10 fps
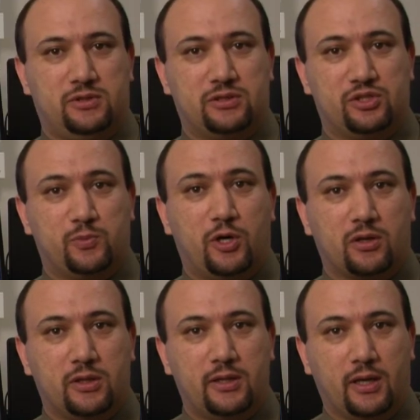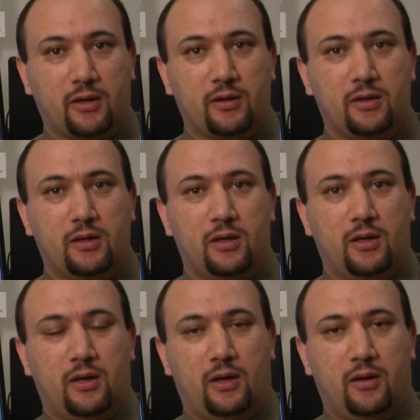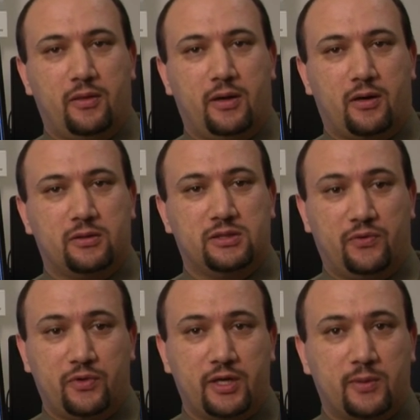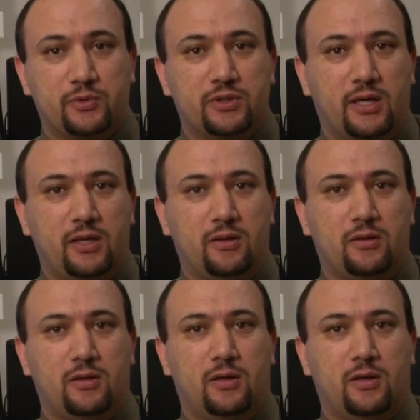such a small clinic. They are definitely up to date.